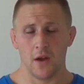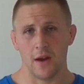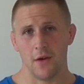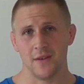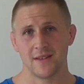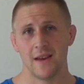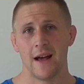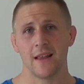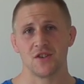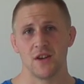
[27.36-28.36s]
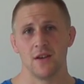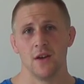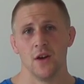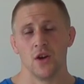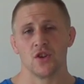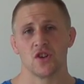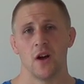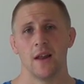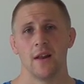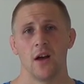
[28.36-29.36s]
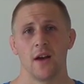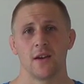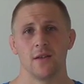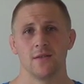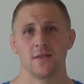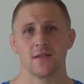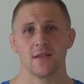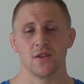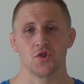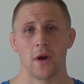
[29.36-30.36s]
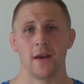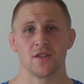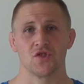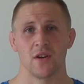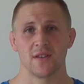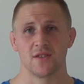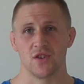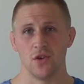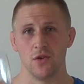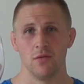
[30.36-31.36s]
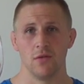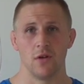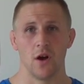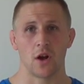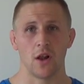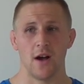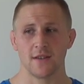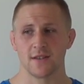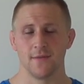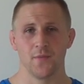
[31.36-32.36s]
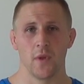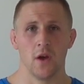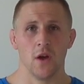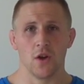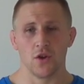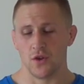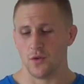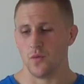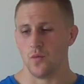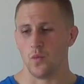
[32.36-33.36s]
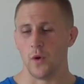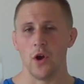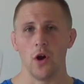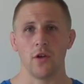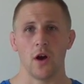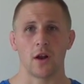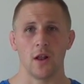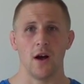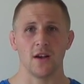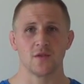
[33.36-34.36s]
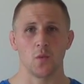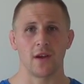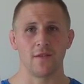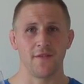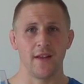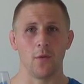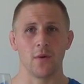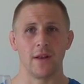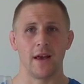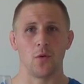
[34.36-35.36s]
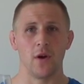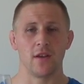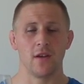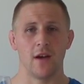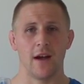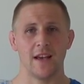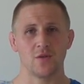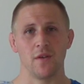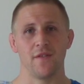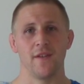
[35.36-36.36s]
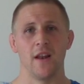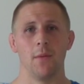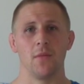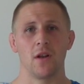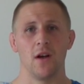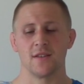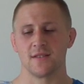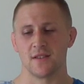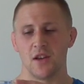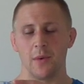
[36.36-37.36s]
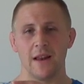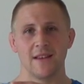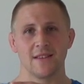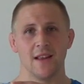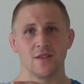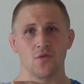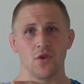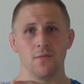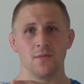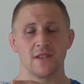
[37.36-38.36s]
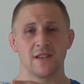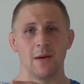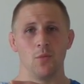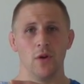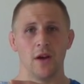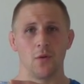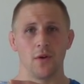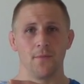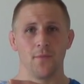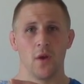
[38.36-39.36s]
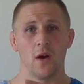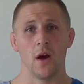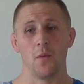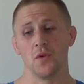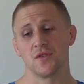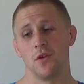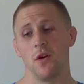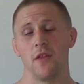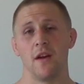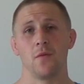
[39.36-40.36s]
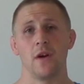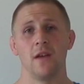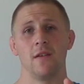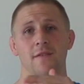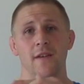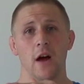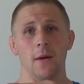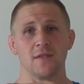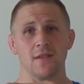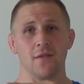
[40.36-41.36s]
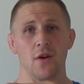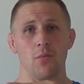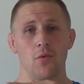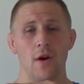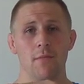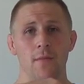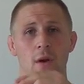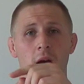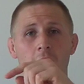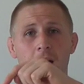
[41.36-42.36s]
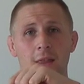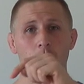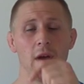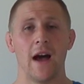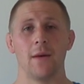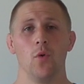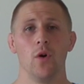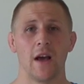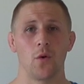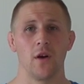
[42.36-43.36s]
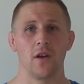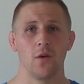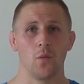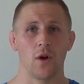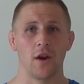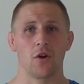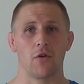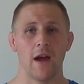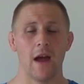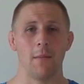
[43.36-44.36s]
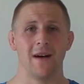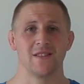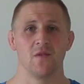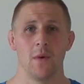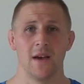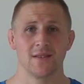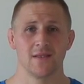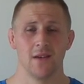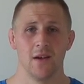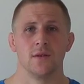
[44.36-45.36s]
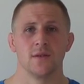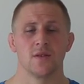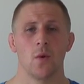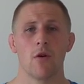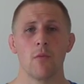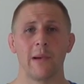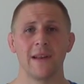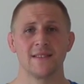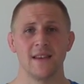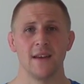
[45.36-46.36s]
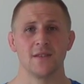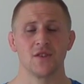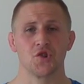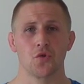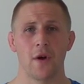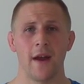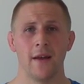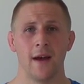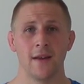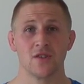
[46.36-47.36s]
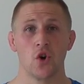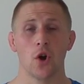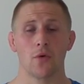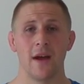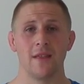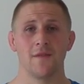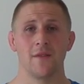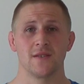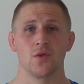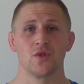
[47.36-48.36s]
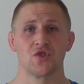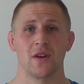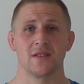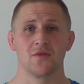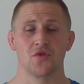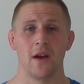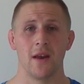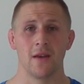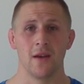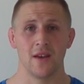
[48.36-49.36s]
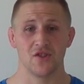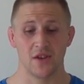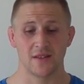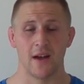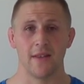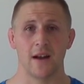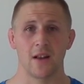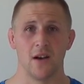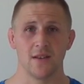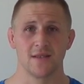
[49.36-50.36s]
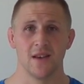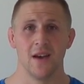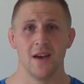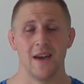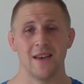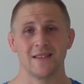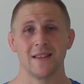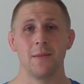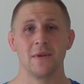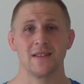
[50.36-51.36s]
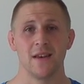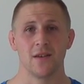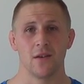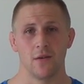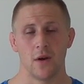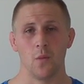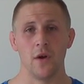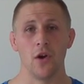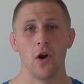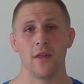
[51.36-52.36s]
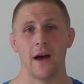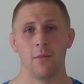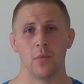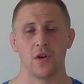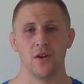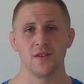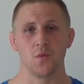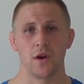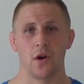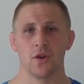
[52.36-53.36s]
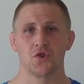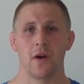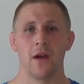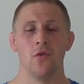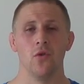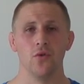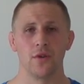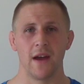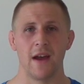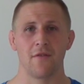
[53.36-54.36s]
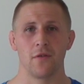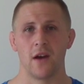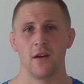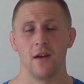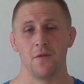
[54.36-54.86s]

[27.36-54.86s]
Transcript: Now in this analogy, Charlie likens training stress to a glass. We know that a glass, we can fill it with liquid, and as we fill up the glass, there's going to be less and less room to take more liquid. And we also know that if we fill it up to the very brim, and then we add more liquid, we're going to create a massive mess. So our ability to train and tolerate the physical stress of training is just like that glass. It's limited, and we know that because we can't train all day, every day.